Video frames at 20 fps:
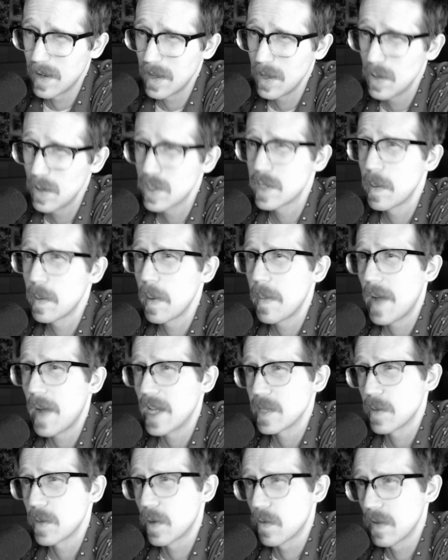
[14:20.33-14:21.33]
used to be
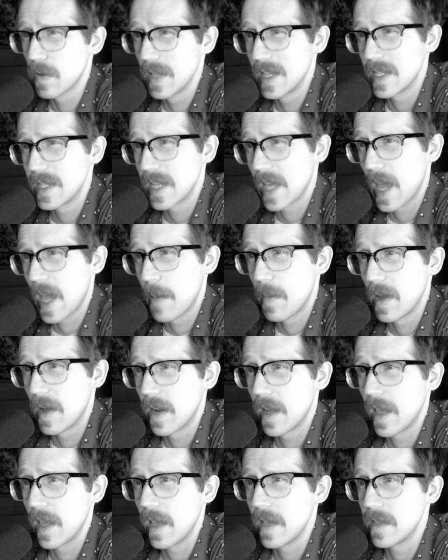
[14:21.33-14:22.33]
possible to release a game
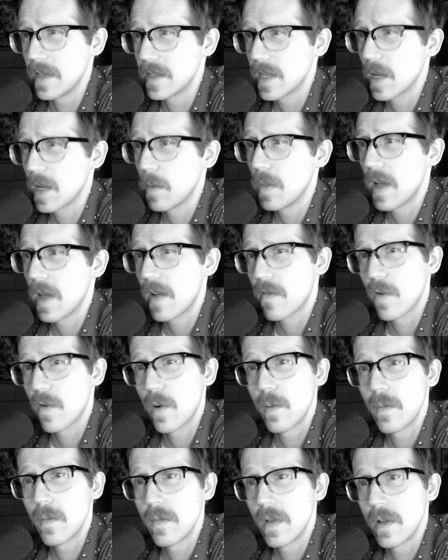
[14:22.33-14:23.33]
on a single
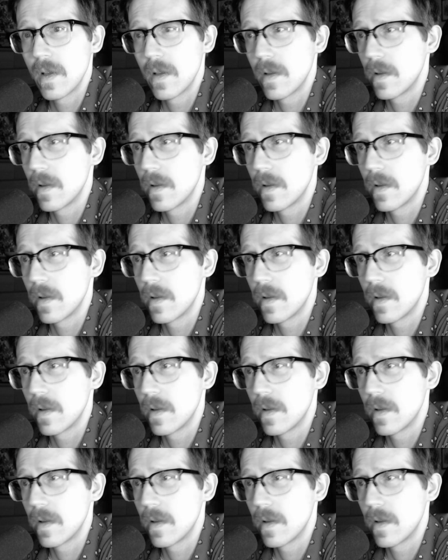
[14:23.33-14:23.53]
platform